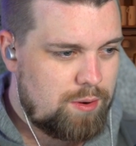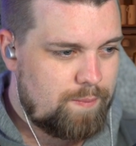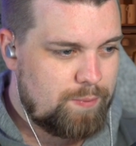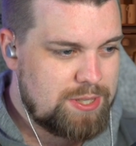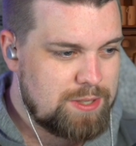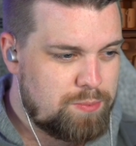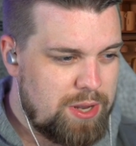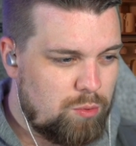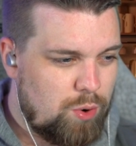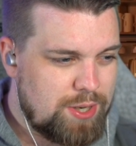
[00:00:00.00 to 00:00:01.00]
This is
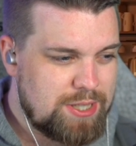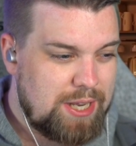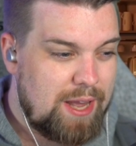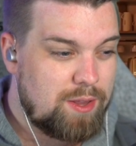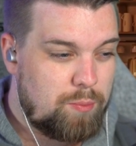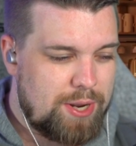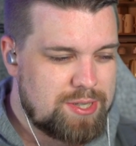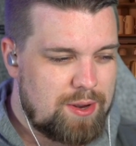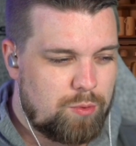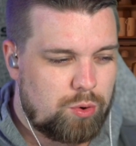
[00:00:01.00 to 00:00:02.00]
being run together by
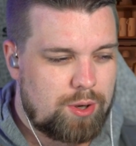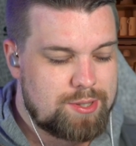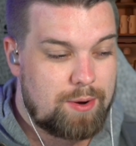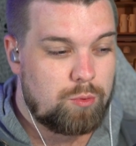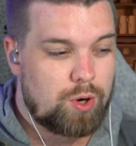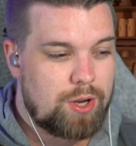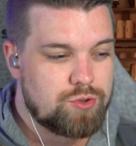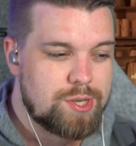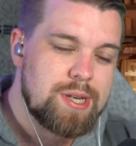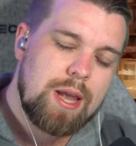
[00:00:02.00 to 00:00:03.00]
several
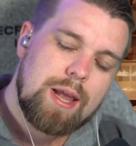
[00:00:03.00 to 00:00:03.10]
countries.